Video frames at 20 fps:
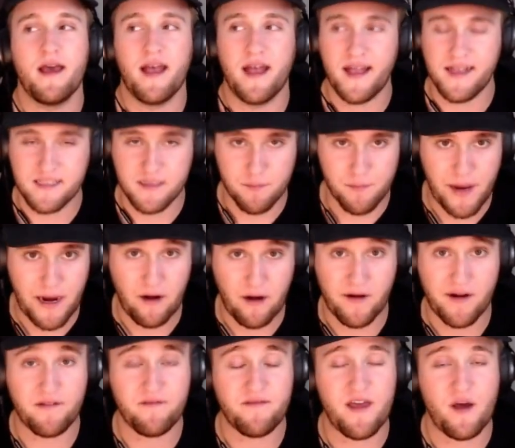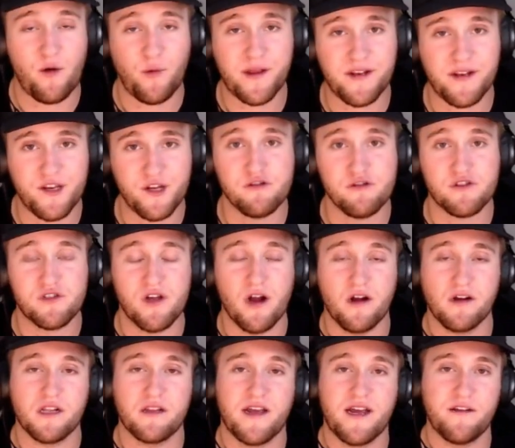it's imperative that we do start
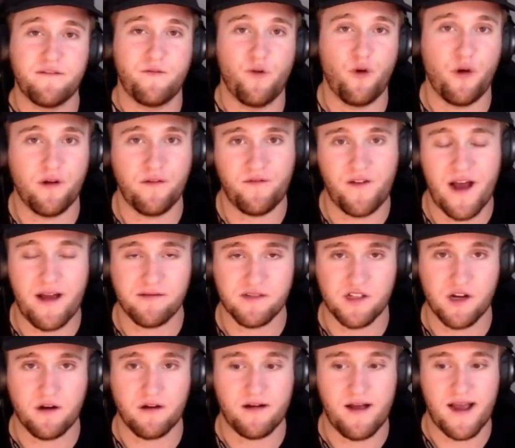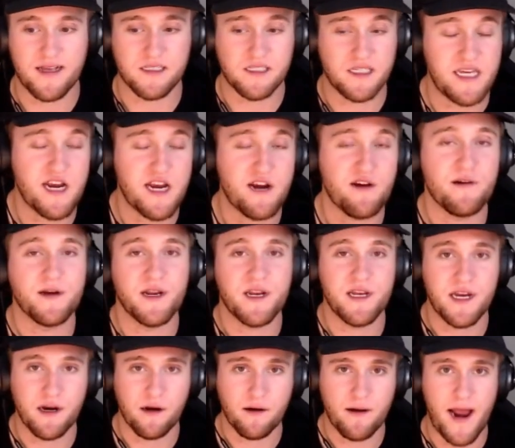to land 4- and 5-star guys year in and
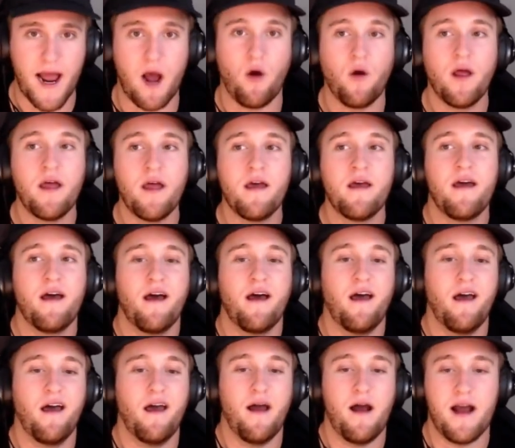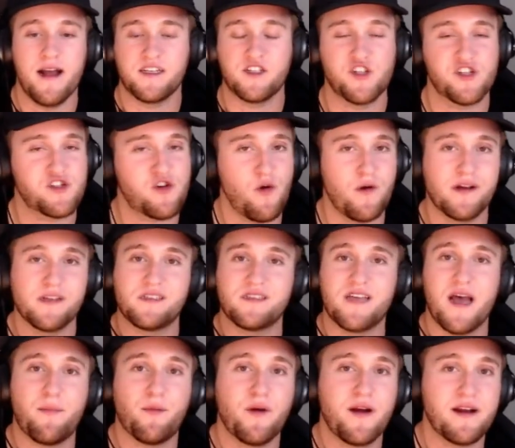year out. It's just going to
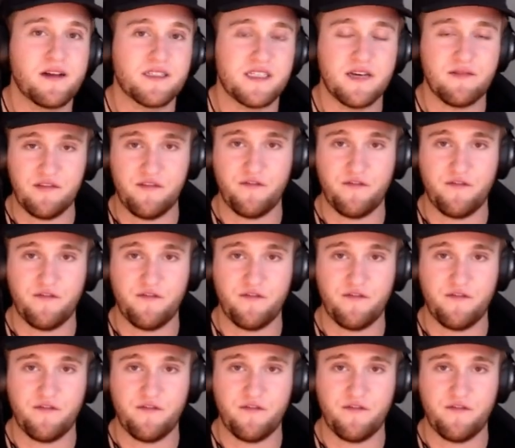separate us even